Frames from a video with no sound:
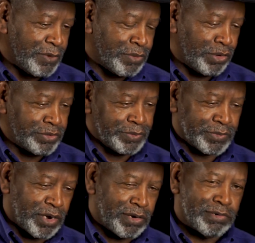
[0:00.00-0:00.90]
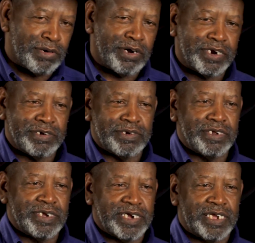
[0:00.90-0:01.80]
poured some cold water on
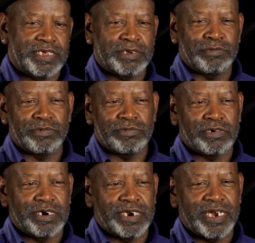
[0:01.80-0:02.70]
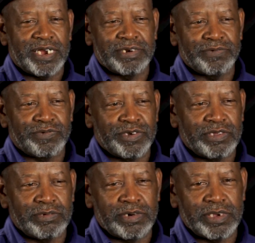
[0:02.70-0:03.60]
it or got some water out of the
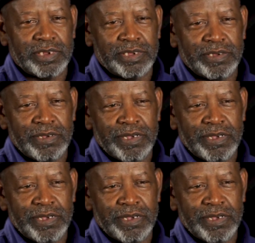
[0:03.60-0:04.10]
refrigerator